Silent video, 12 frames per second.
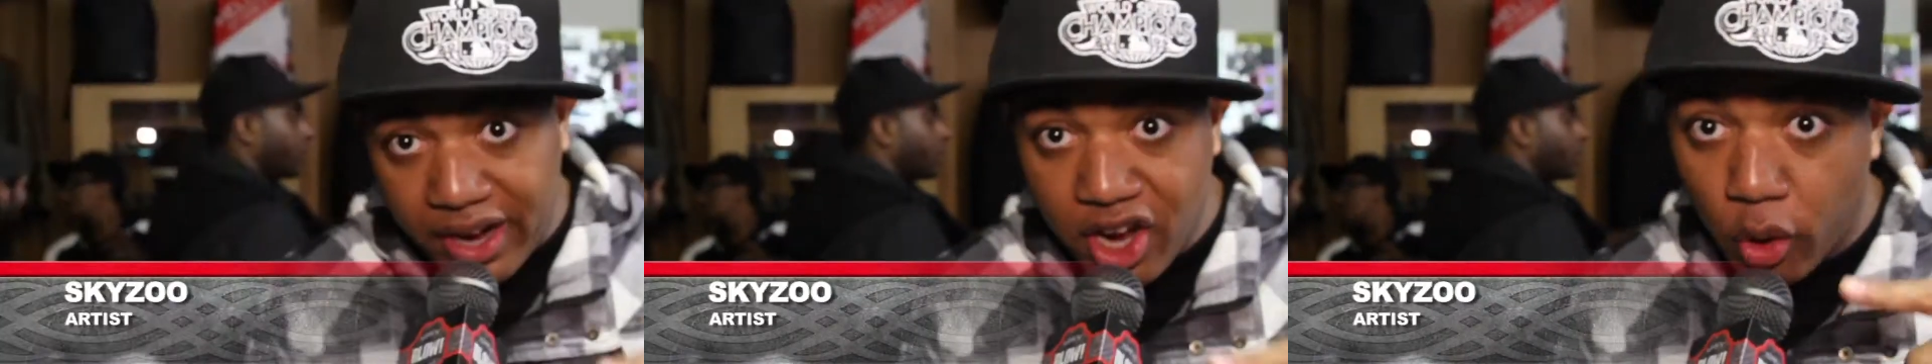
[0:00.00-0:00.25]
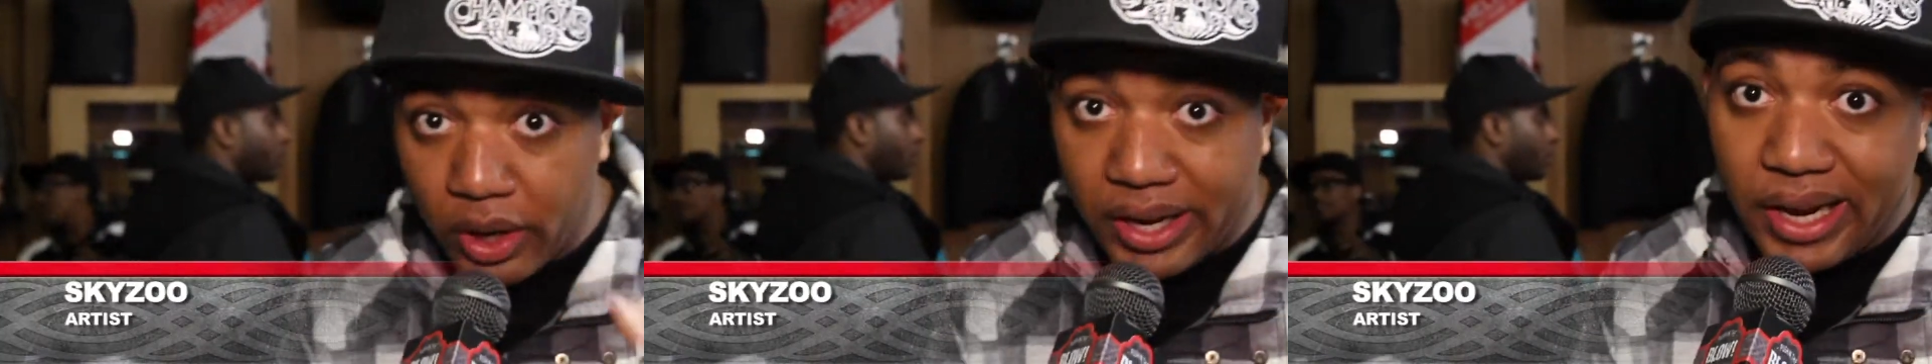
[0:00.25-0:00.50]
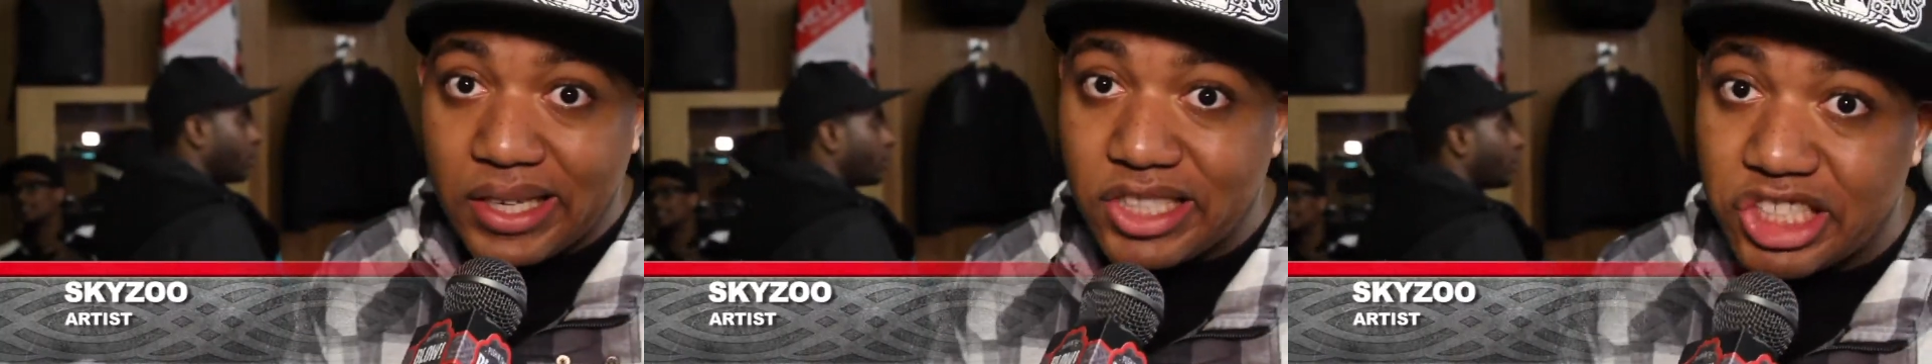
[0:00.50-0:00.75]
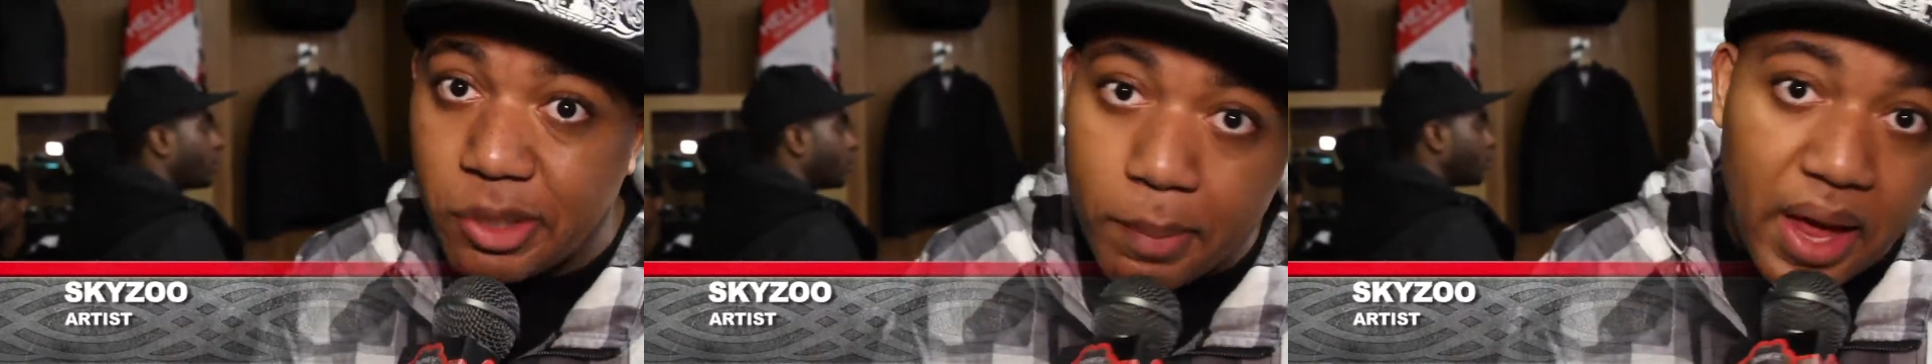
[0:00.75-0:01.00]
already know what it
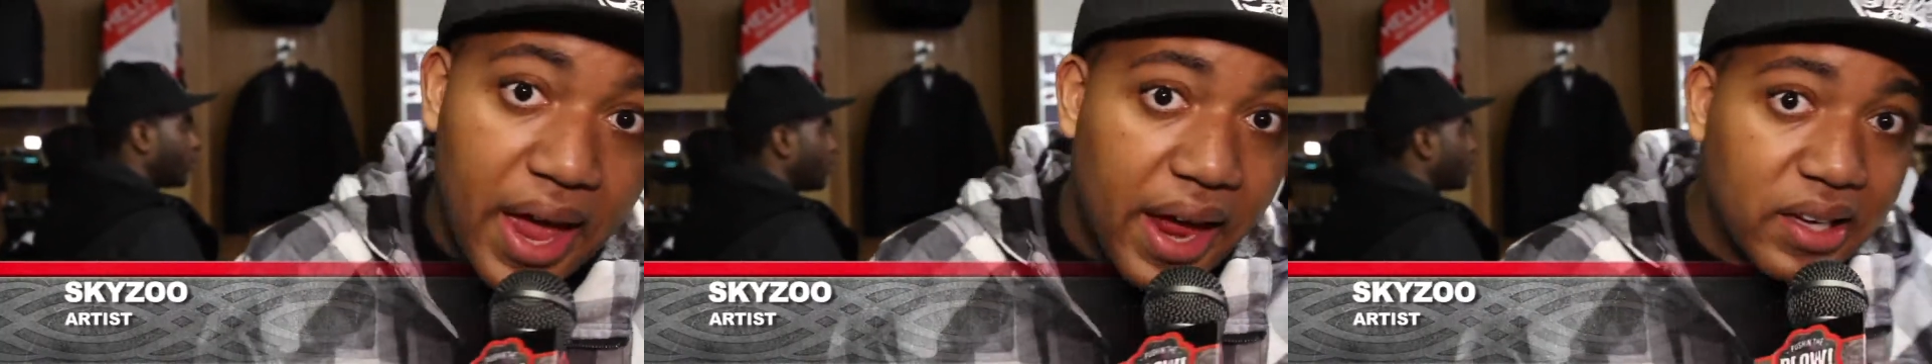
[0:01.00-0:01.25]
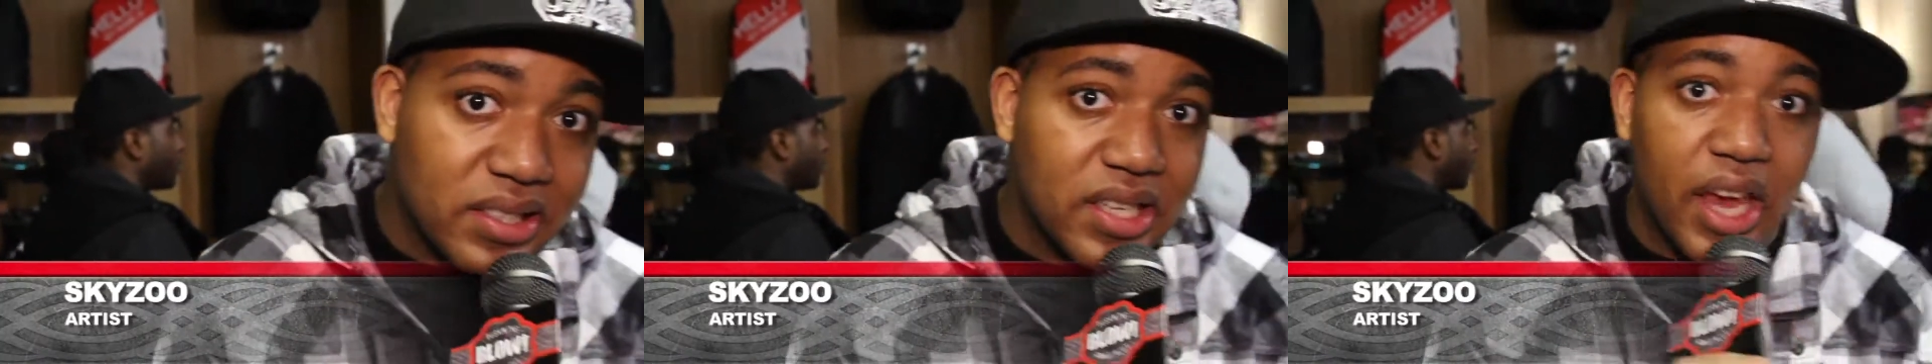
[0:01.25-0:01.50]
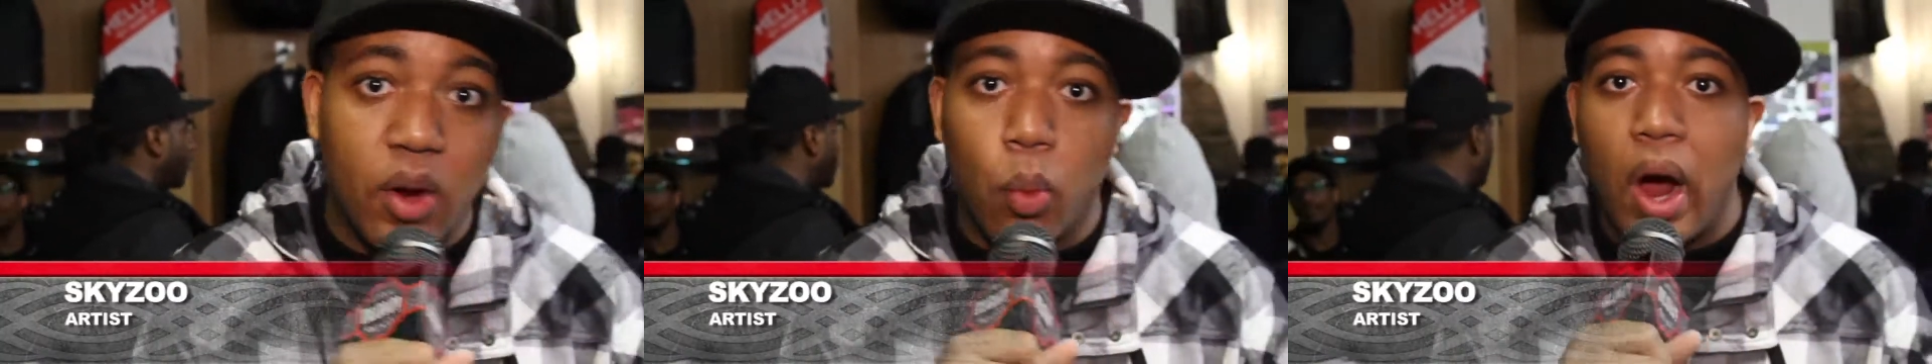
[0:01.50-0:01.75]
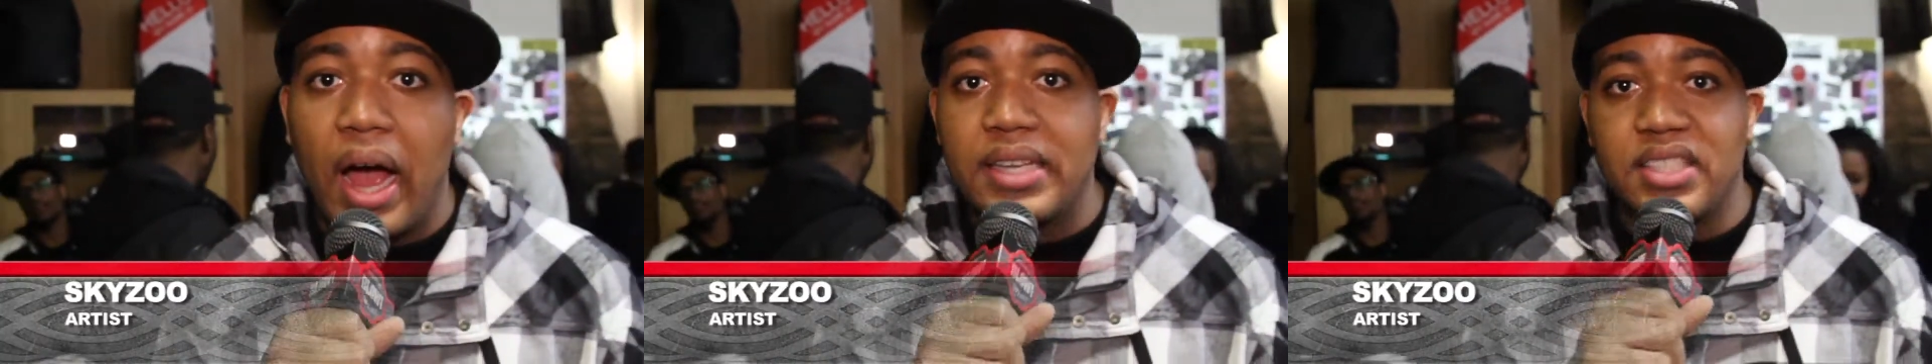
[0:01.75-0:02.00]
is. It's your man
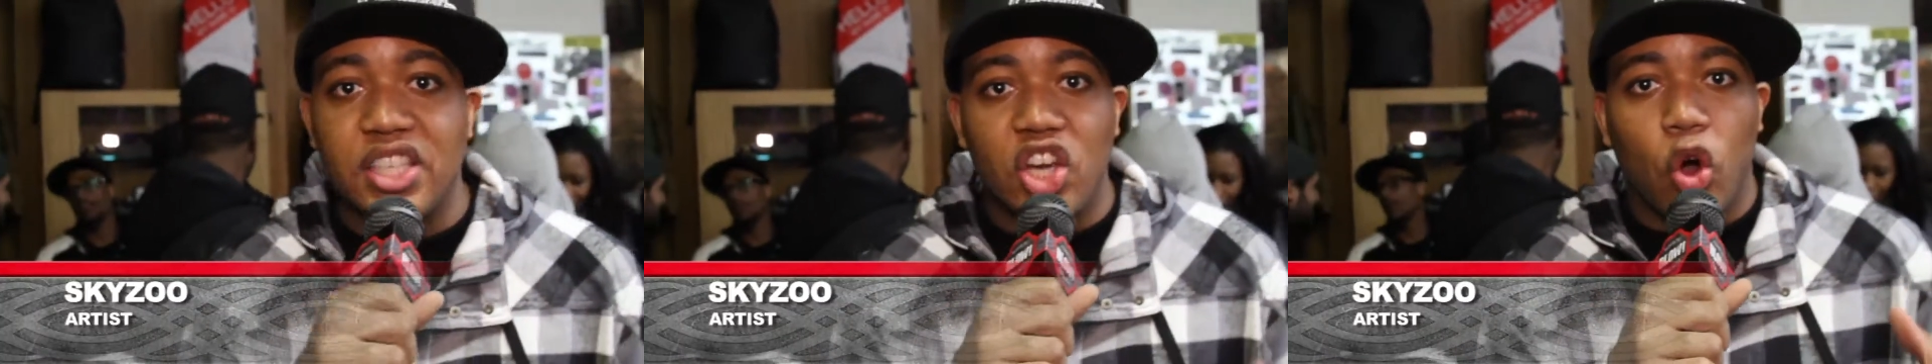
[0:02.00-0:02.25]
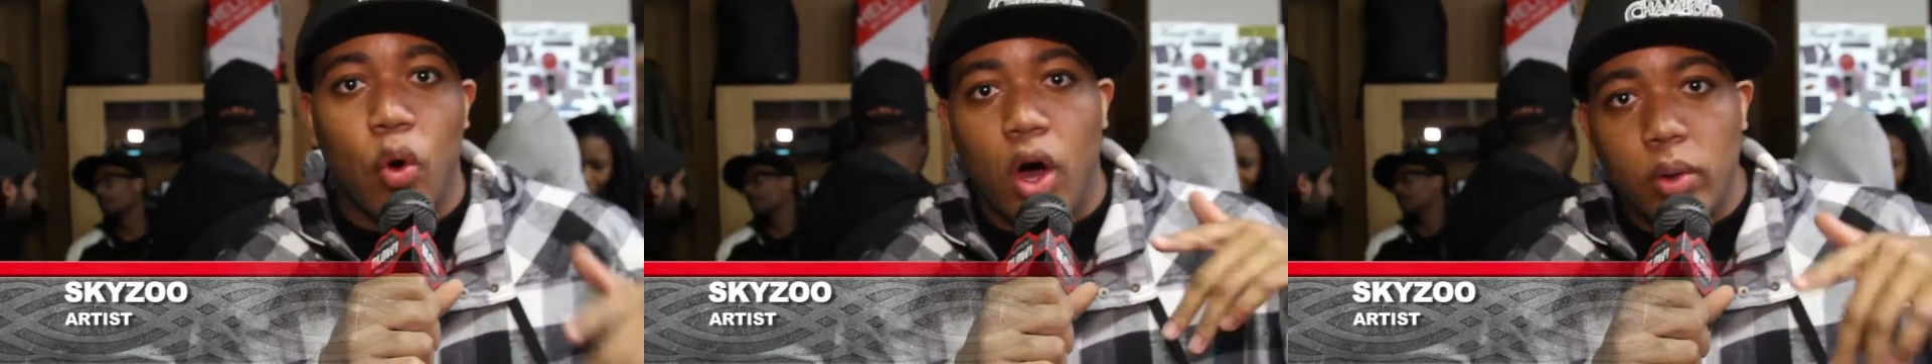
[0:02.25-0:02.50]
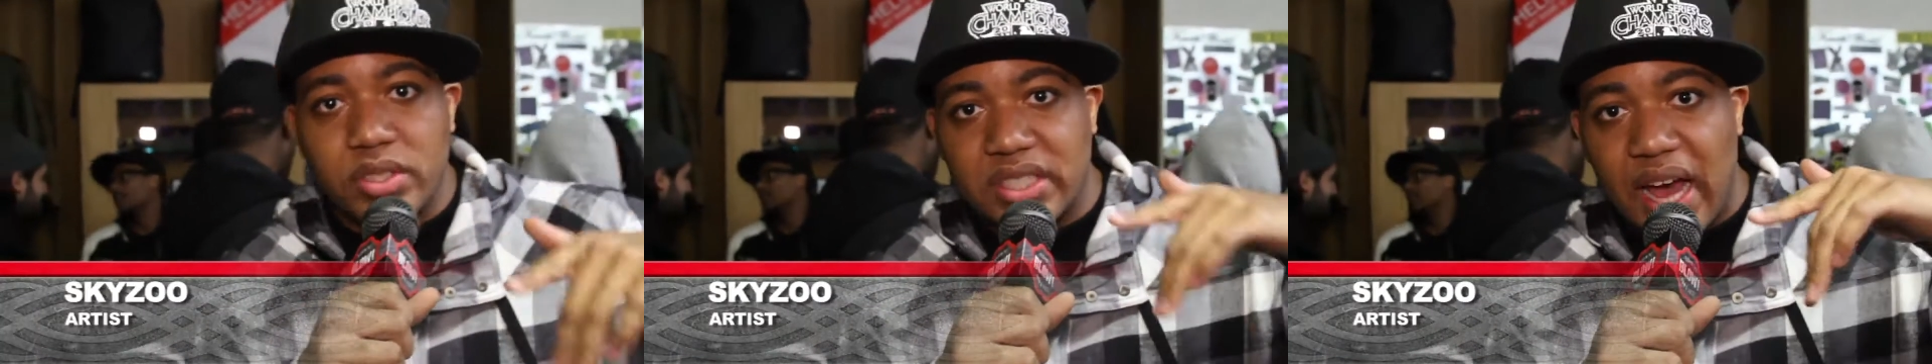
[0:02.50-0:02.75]
S-K-Y-Z-O-O